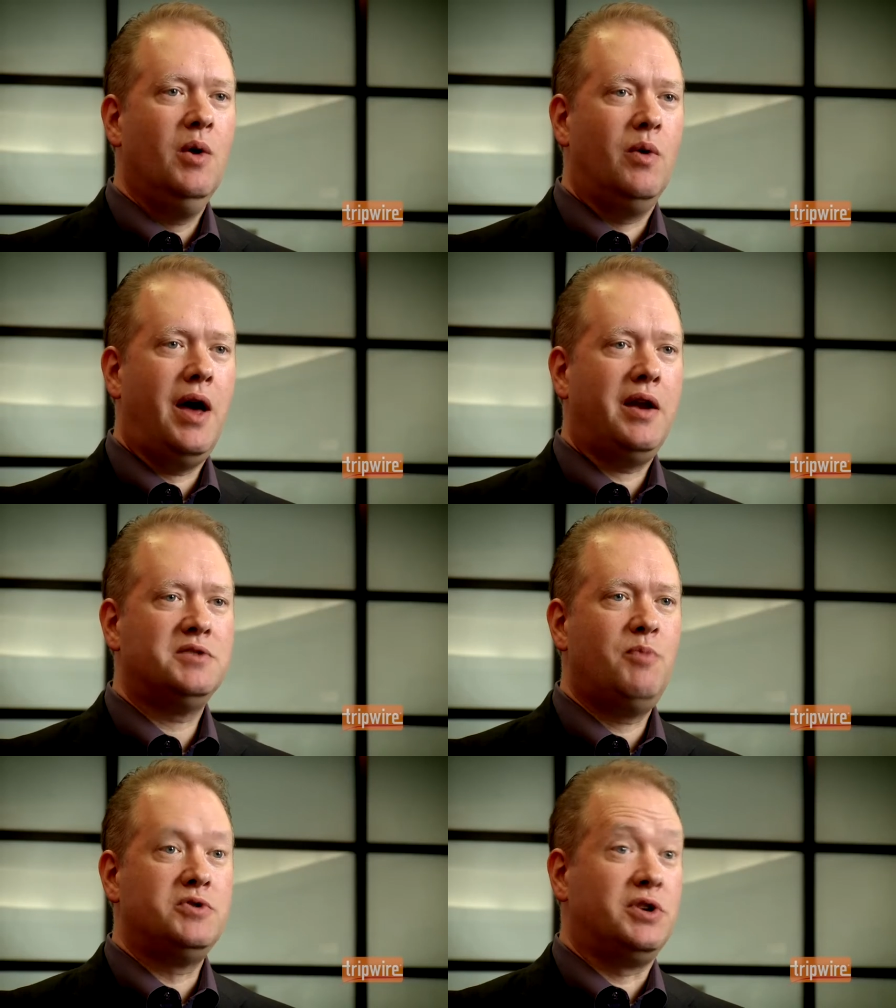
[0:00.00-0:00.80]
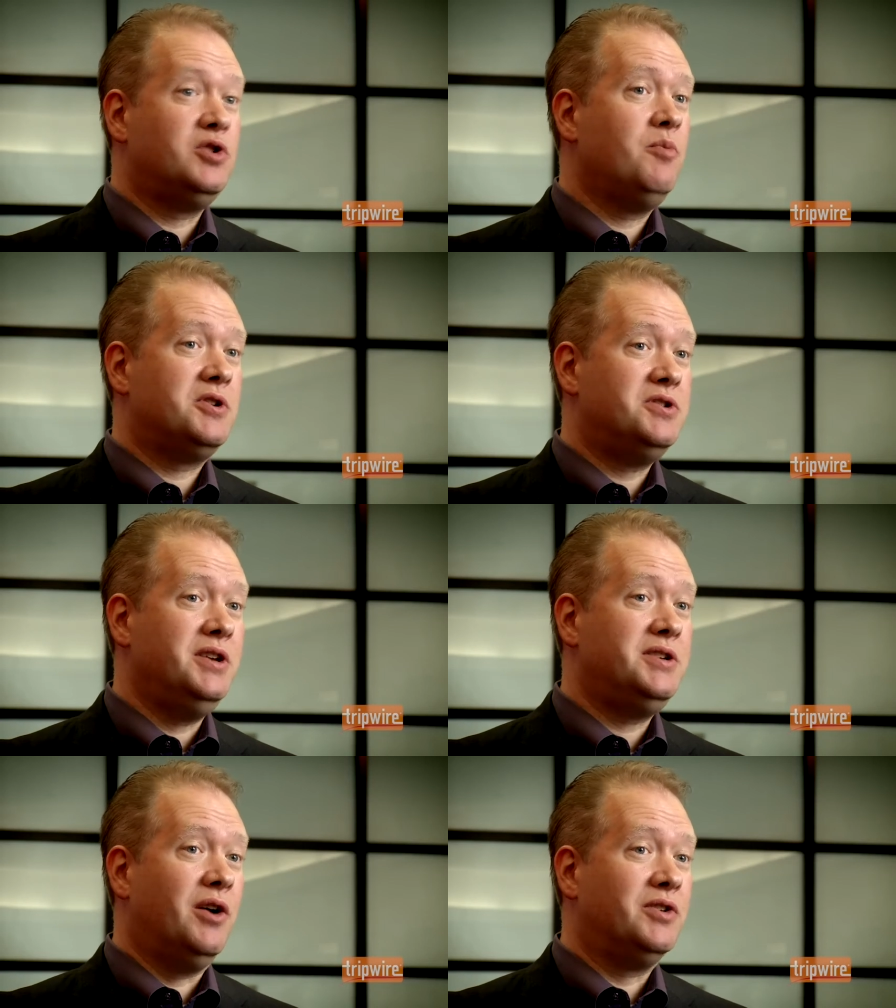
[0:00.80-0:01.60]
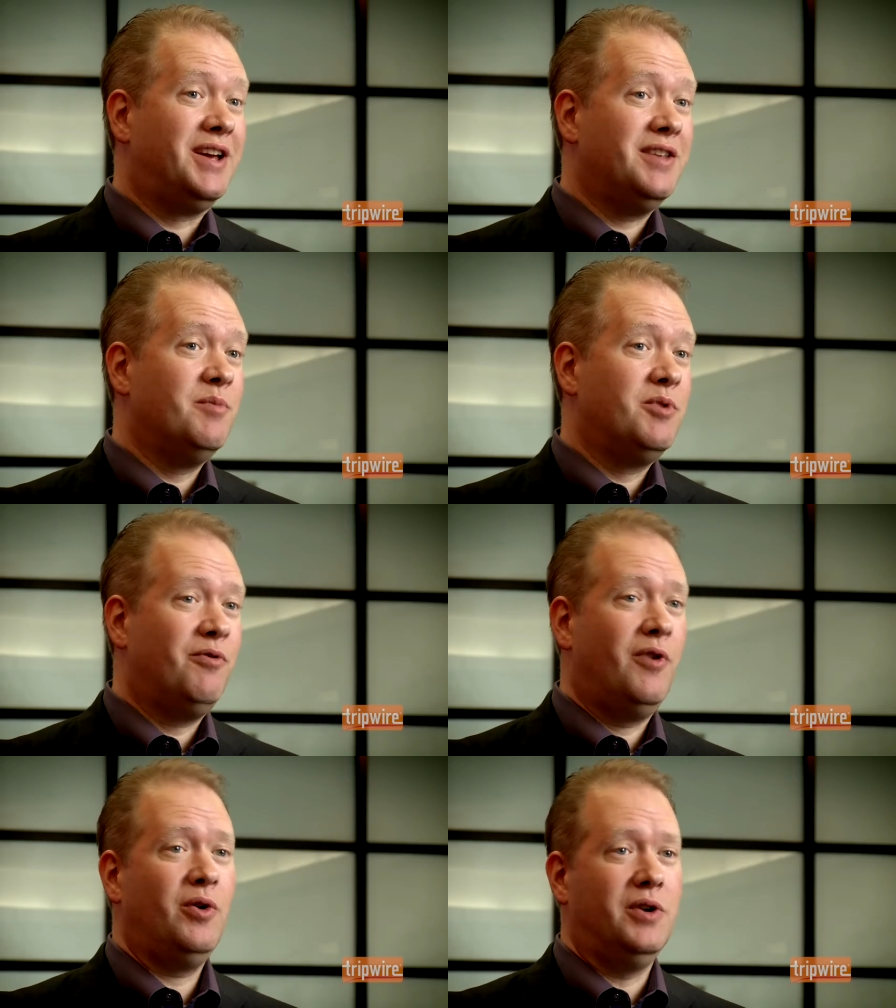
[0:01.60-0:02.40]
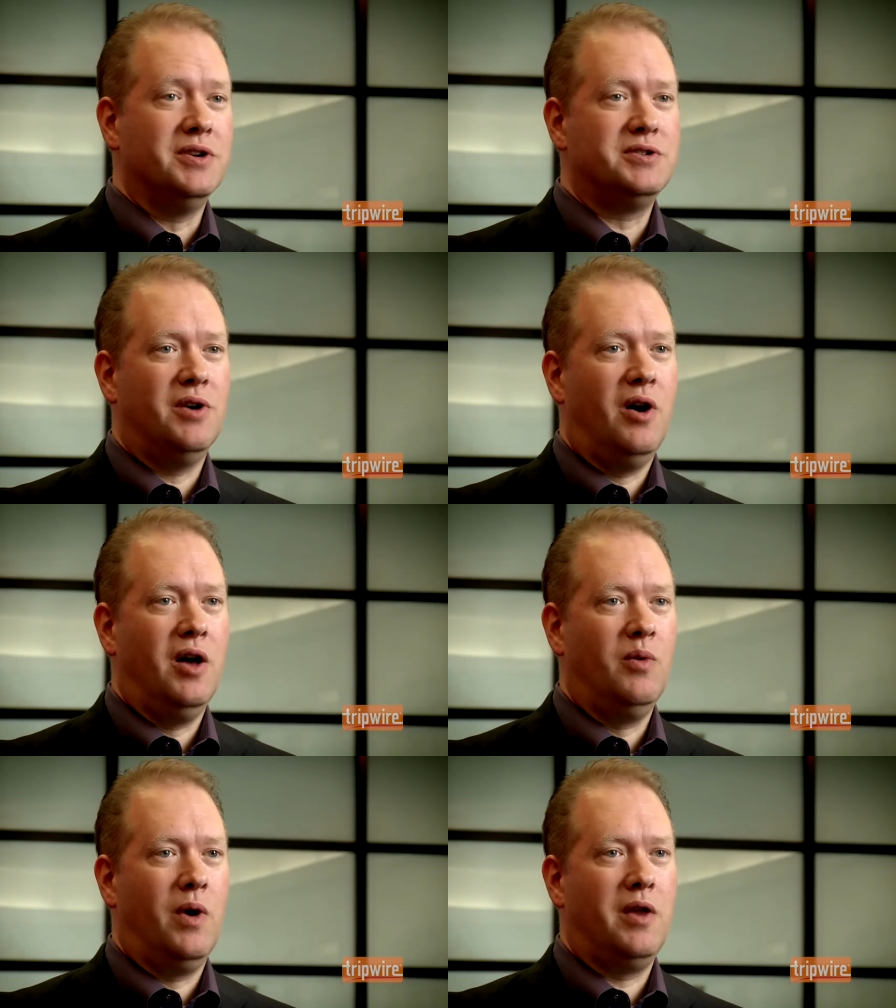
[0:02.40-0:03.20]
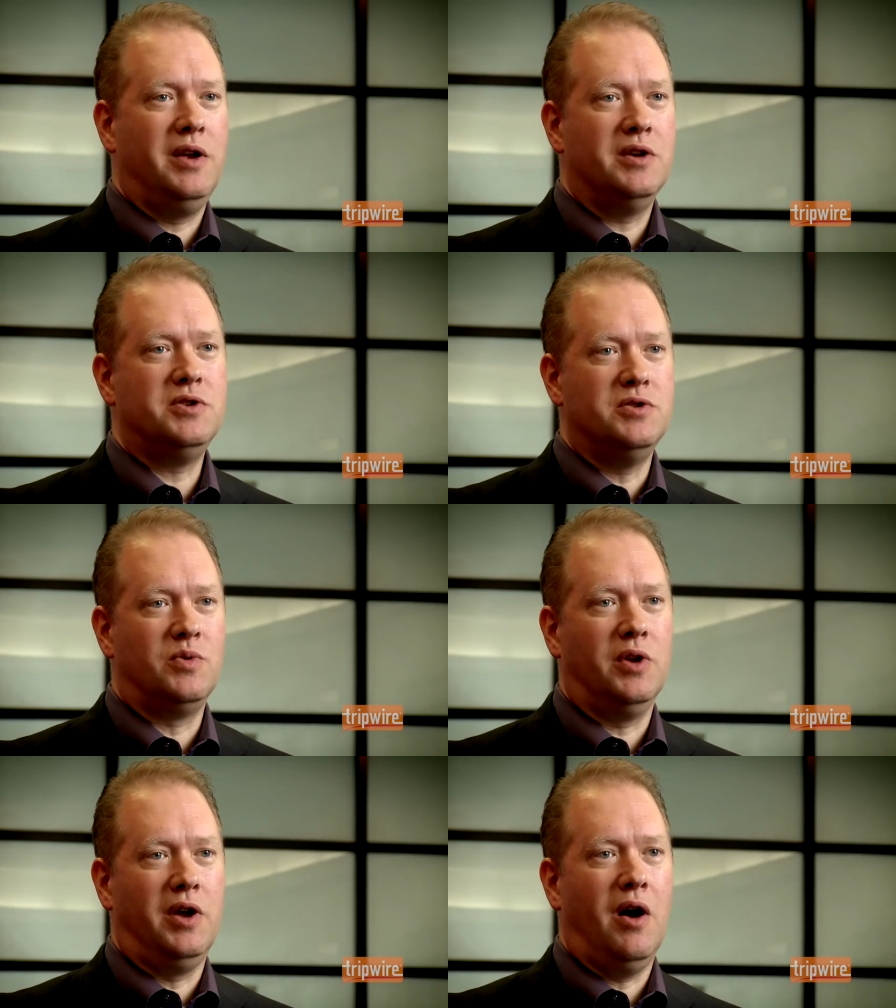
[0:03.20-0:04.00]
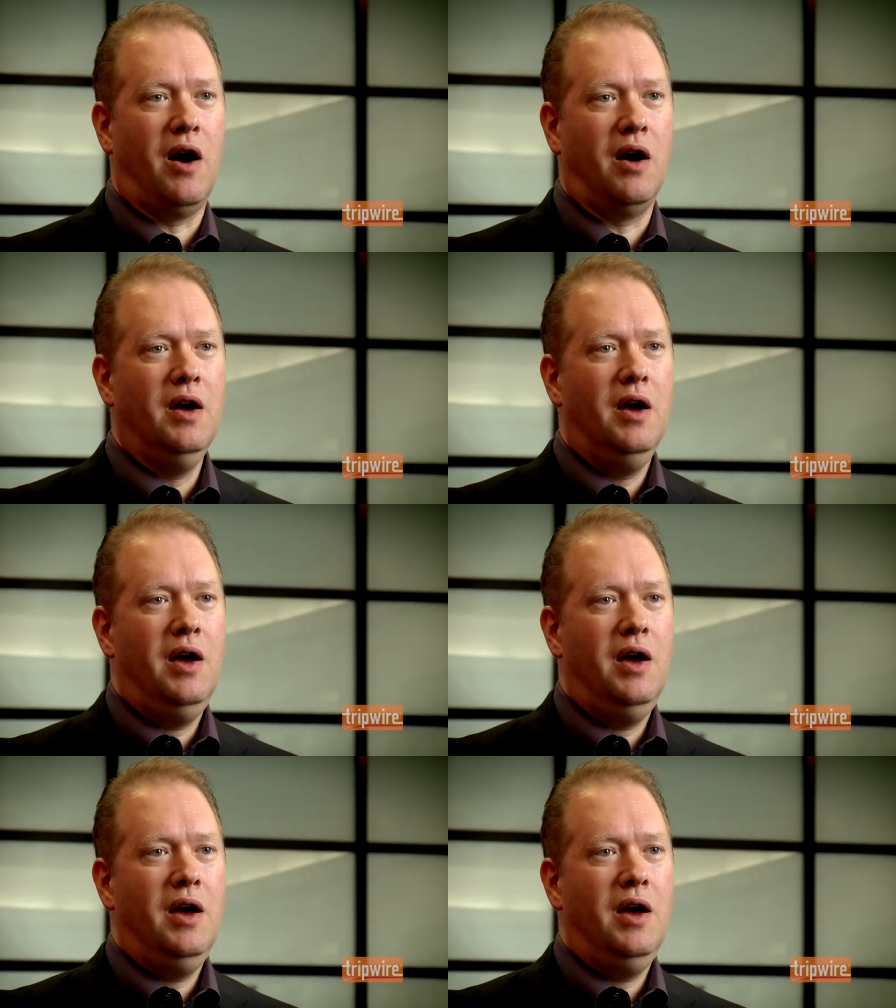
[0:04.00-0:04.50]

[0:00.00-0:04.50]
without exposing too much detail, to get them to focus on where the issues really are.